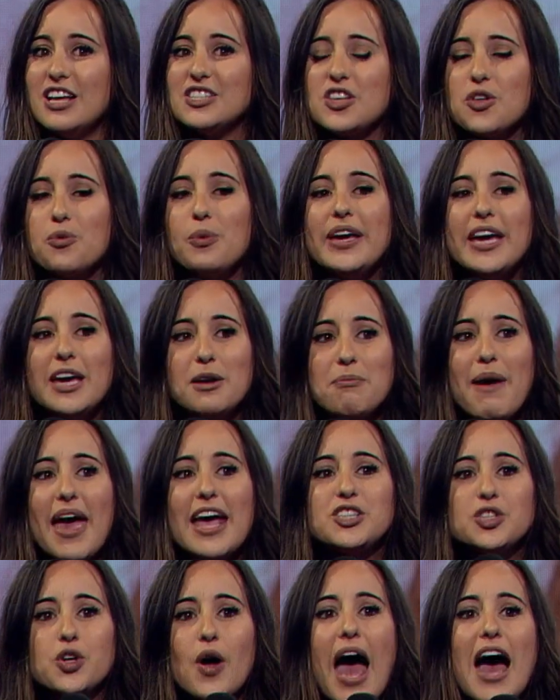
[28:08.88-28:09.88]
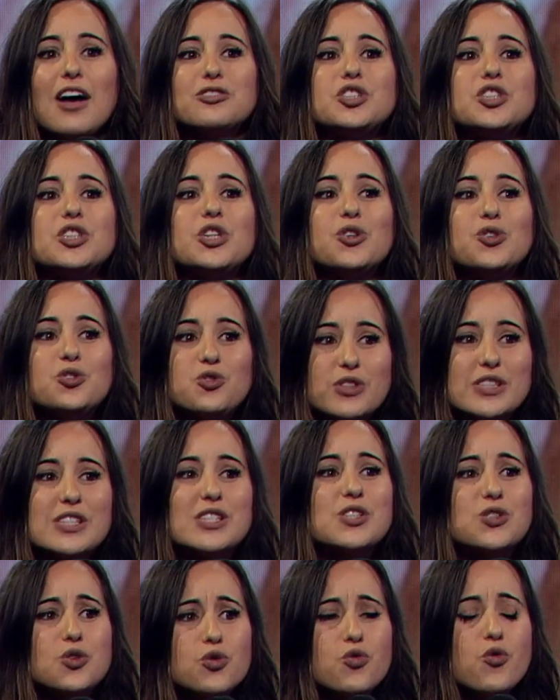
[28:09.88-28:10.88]
so that we can make sure our children
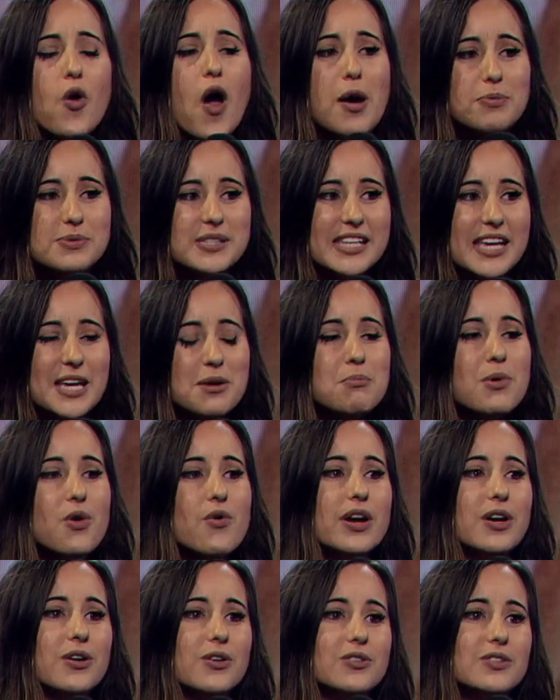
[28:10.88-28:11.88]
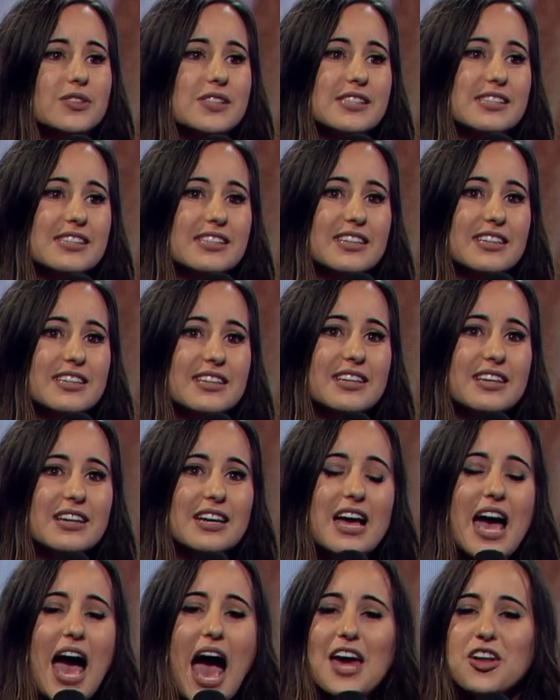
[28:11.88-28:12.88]
still grow up seeing miracles.
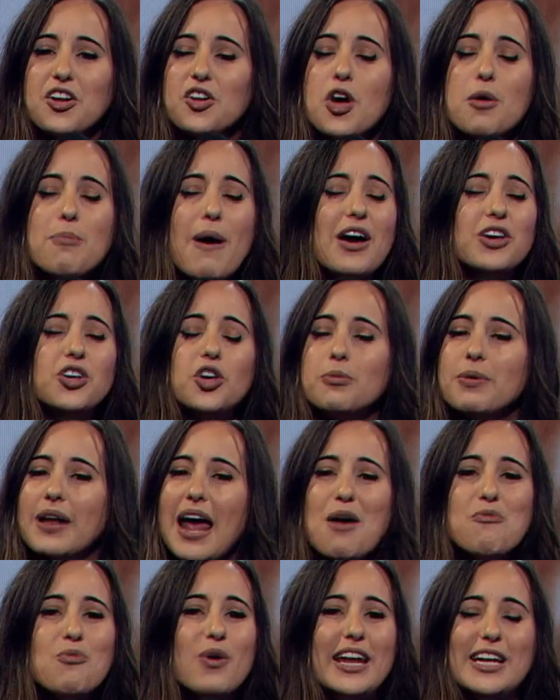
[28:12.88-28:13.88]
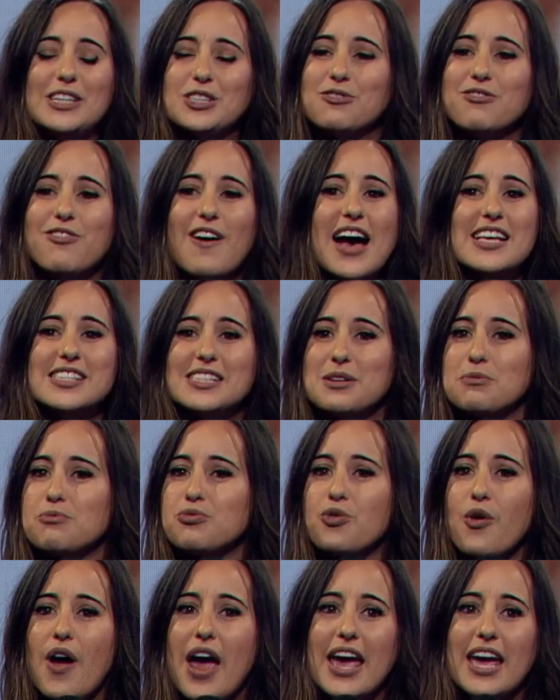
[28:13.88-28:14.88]
I don't know about you, but I'm willing to fast and
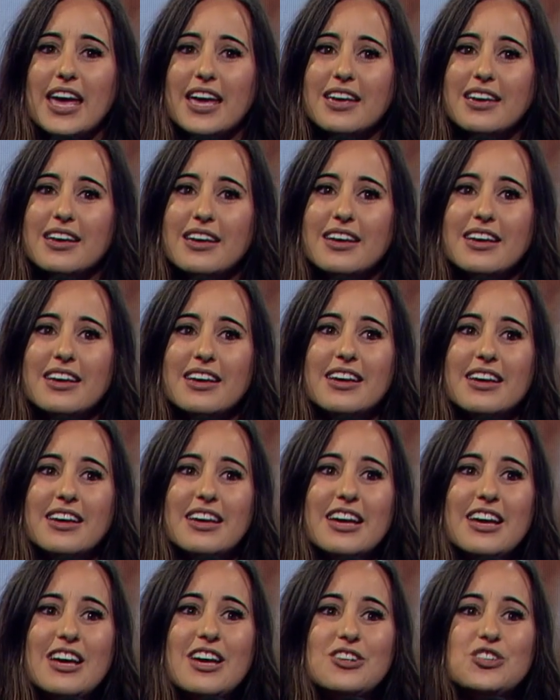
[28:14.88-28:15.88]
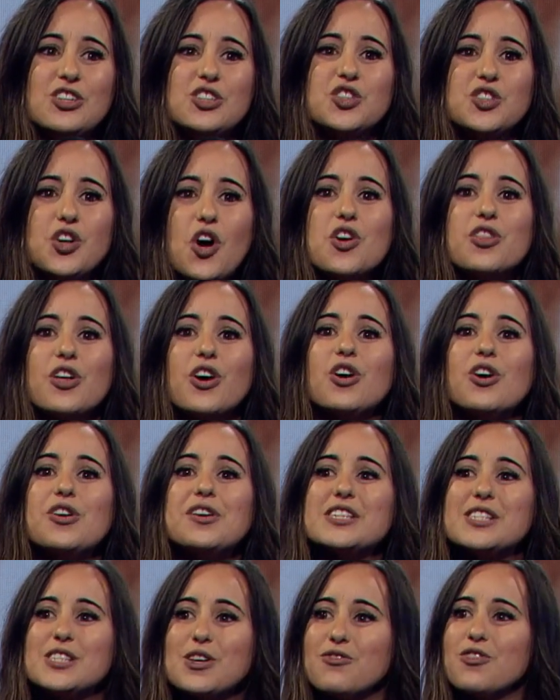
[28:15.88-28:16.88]
pray to show the
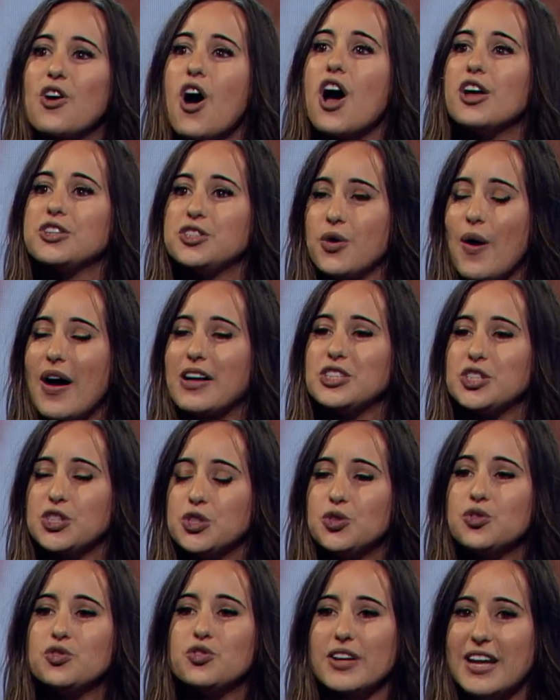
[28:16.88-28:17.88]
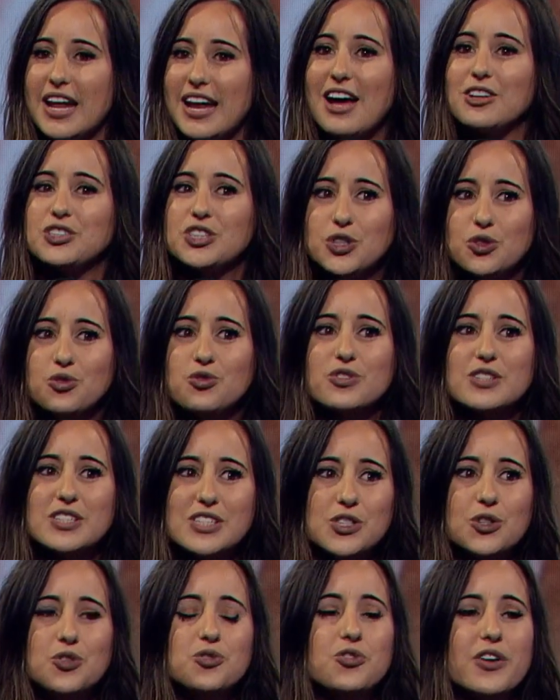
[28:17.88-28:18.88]
goodness of God to our children and our children's
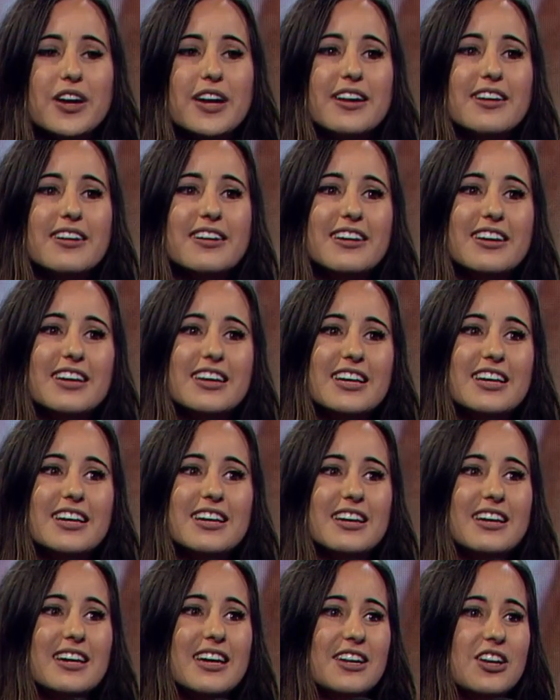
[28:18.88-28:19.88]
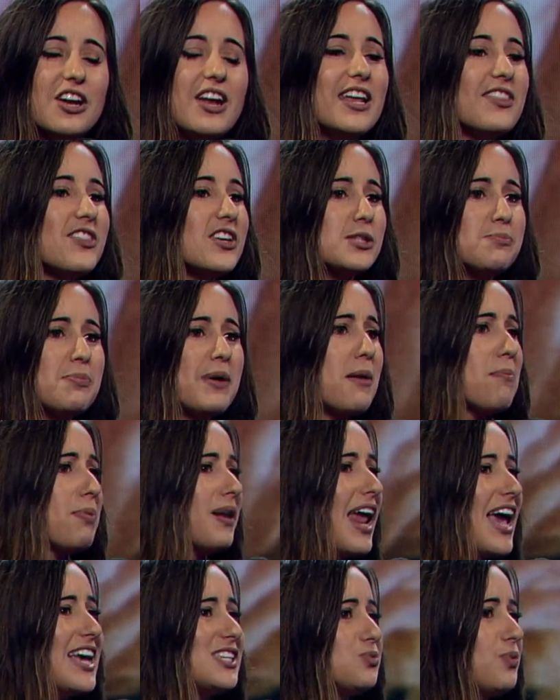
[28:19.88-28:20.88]
children. To let this be a
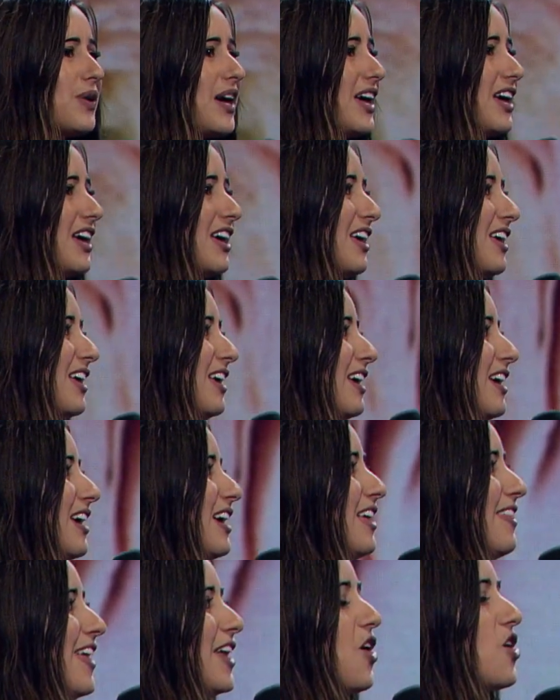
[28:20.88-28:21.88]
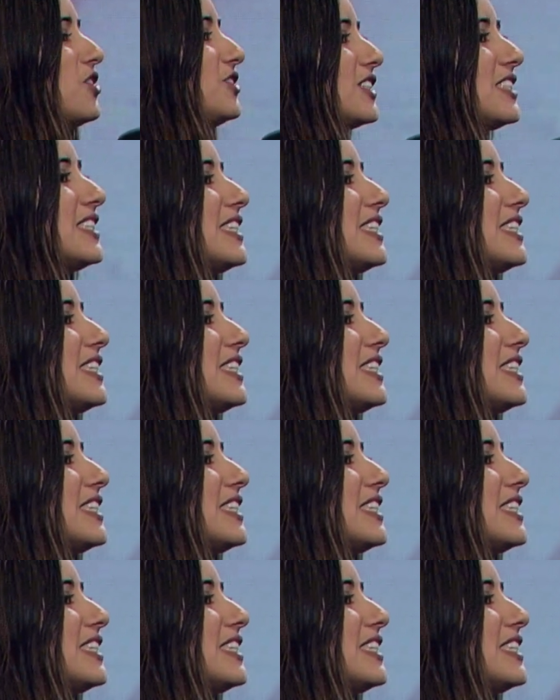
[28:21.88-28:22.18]
place where they don't